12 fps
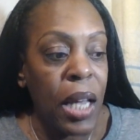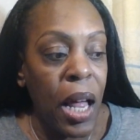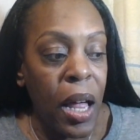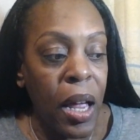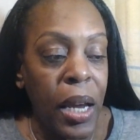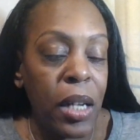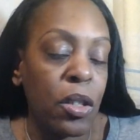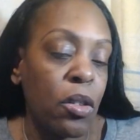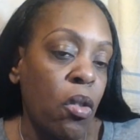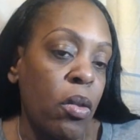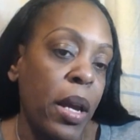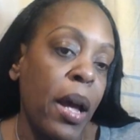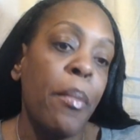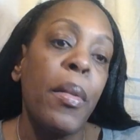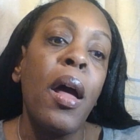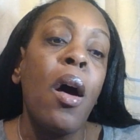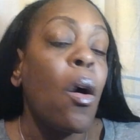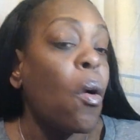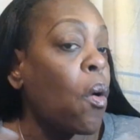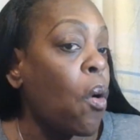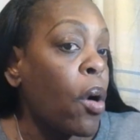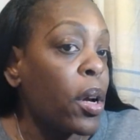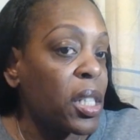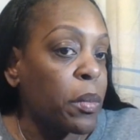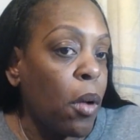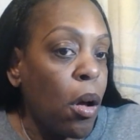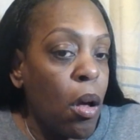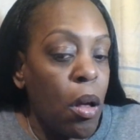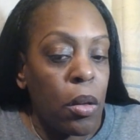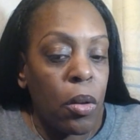So, yeah, or a small little